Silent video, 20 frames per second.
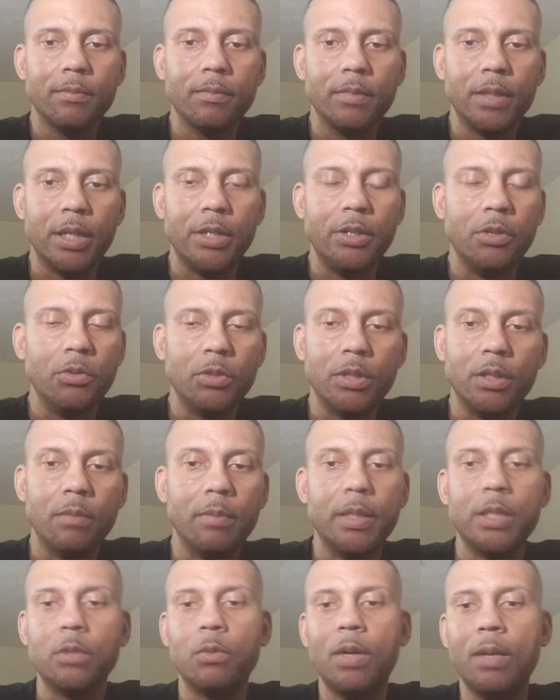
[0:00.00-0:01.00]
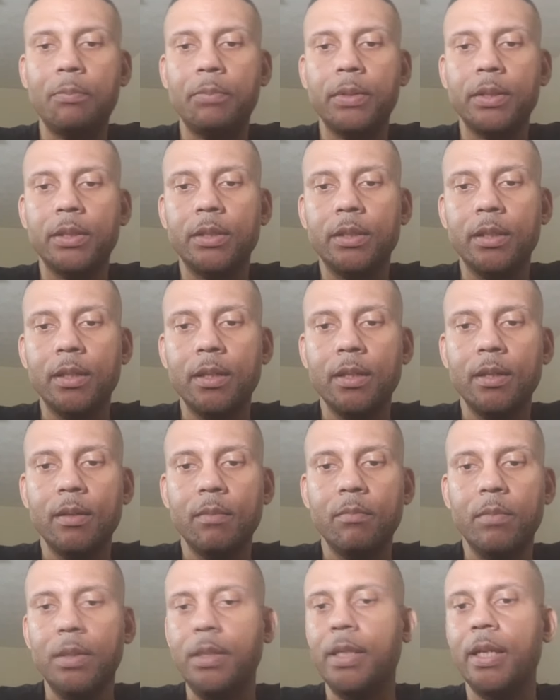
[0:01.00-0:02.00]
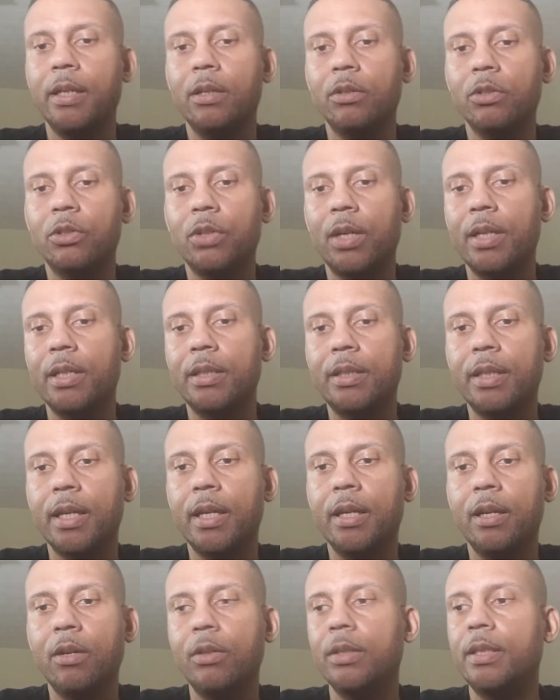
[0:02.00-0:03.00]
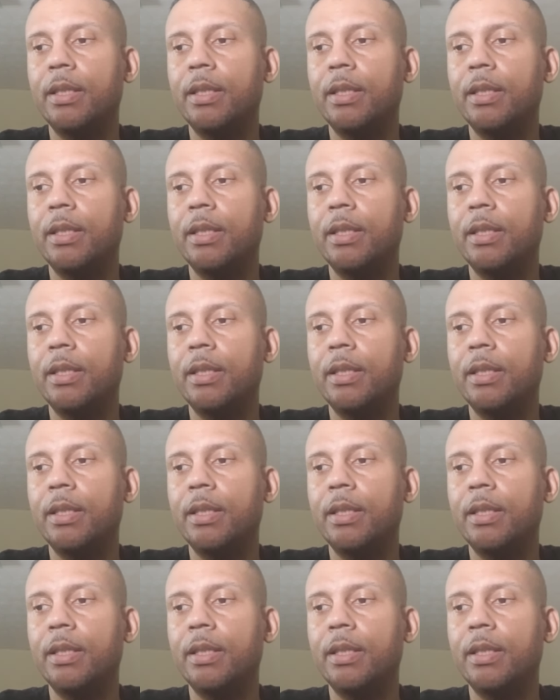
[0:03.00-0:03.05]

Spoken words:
They're using them as weapons, but they're gonna try to say, "Oh,